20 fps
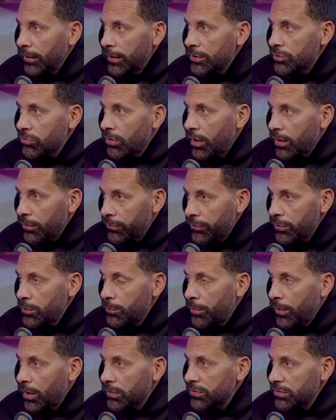He tried a few
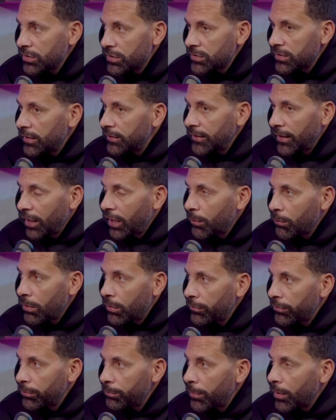passes yesterday, didn't come
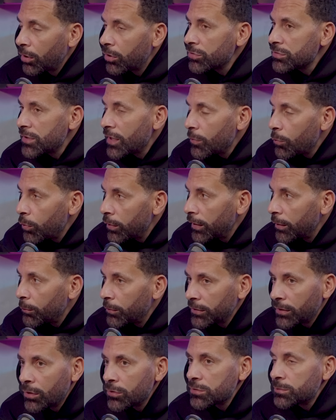off. But because they're winning,
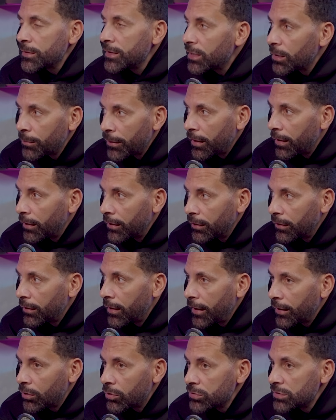we don't speak about it.
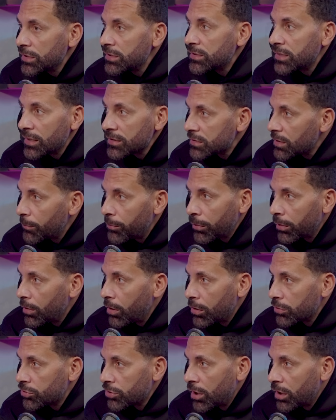And because he sets up a
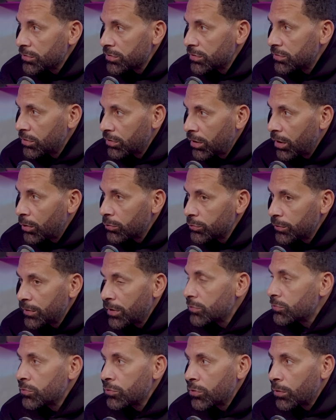lot of chances and goals, we
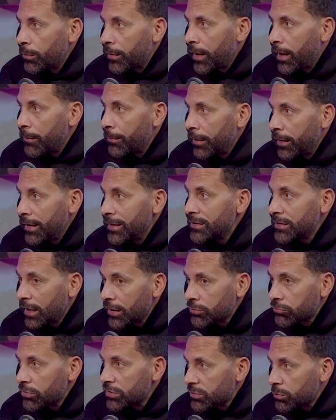don't talk about it. But he
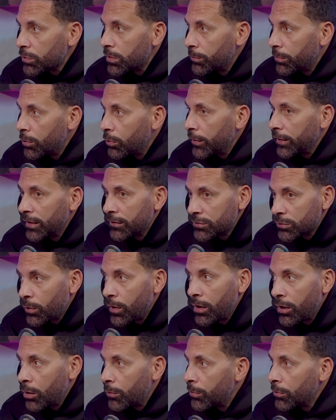takes risk with the ball. He gives
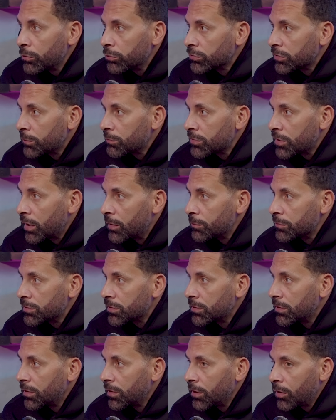away a lot of balls sometimes.
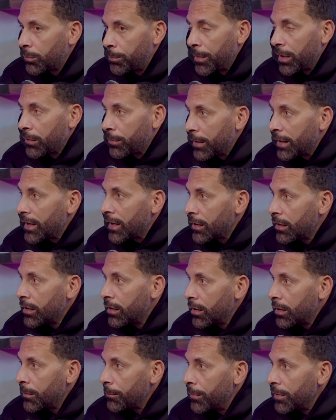Mm. But, but,
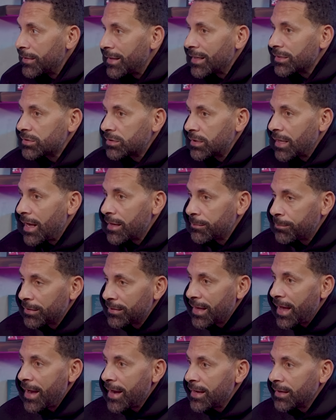than. but that's that.
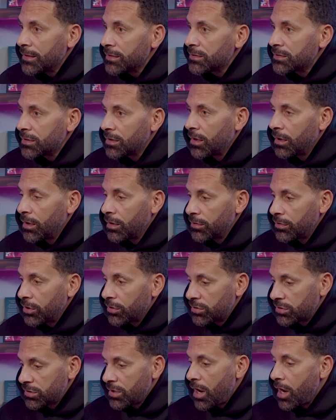But that is
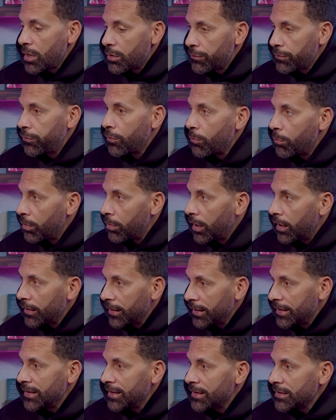the style of footballer
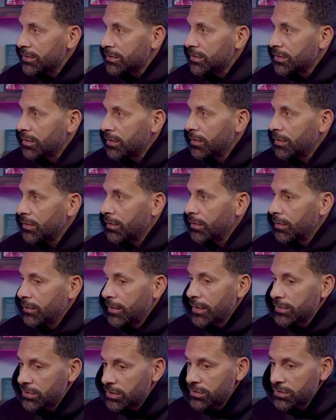he is.
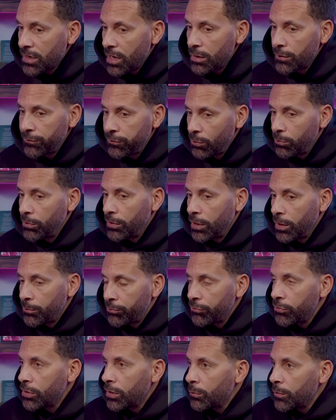That's the style of footballer that
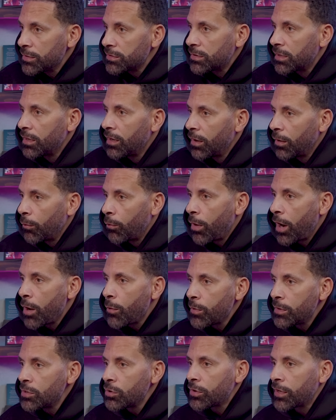Bruno is. Why are
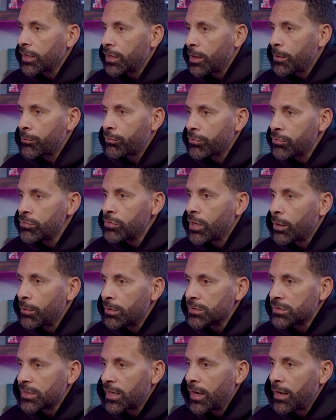we looking at Bruno
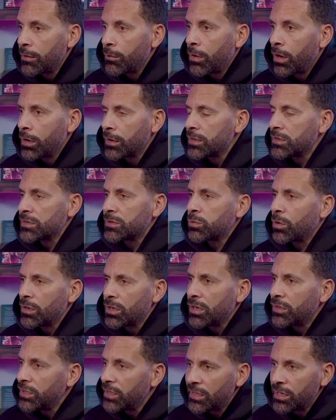and saying, oh, this is what
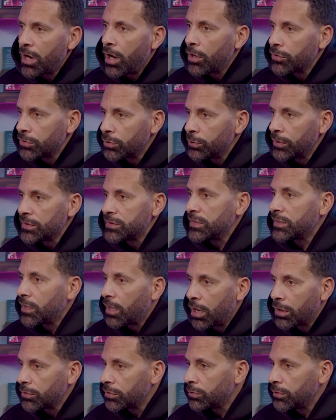you can't do this, you
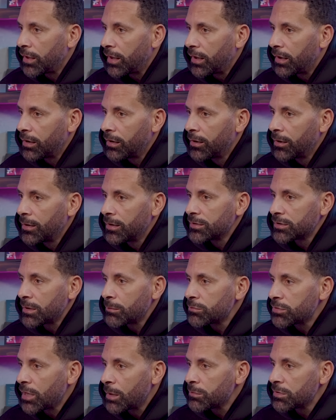can't do that?
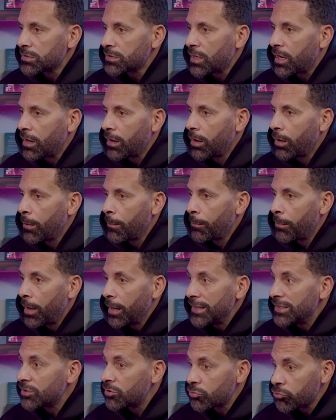Sometimes it's like,
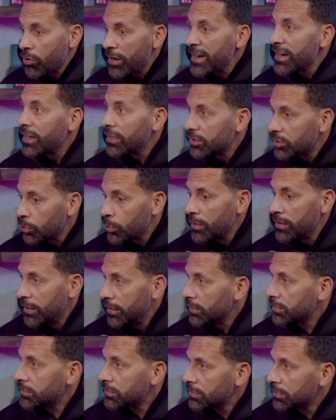but he's great at doing
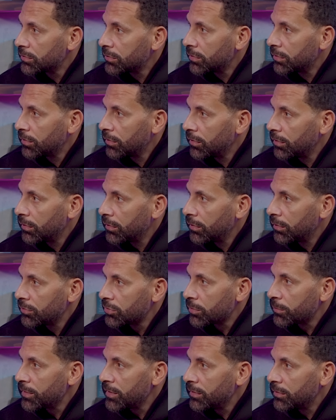this
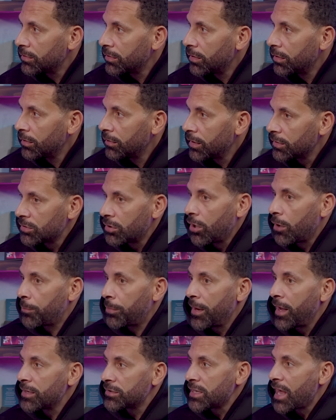you know I mean? There's a lot of
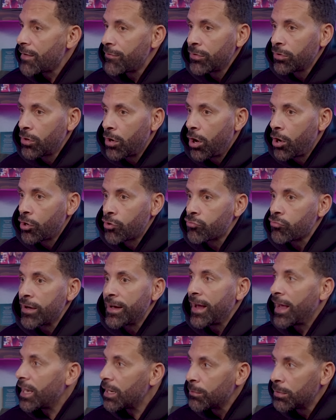players that haven't got a
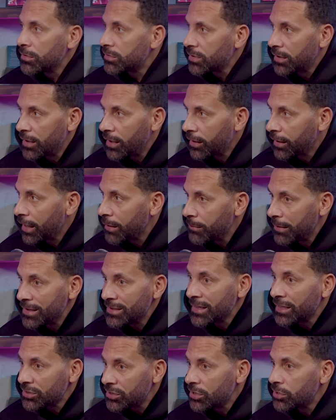great element to their game.
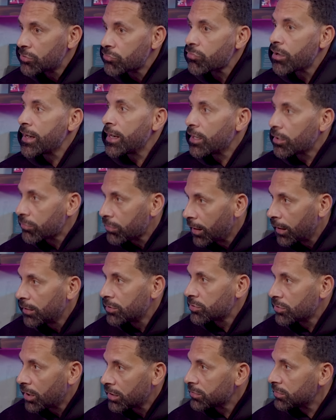He's actually great at creating
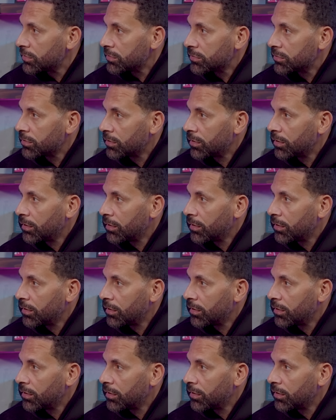chances,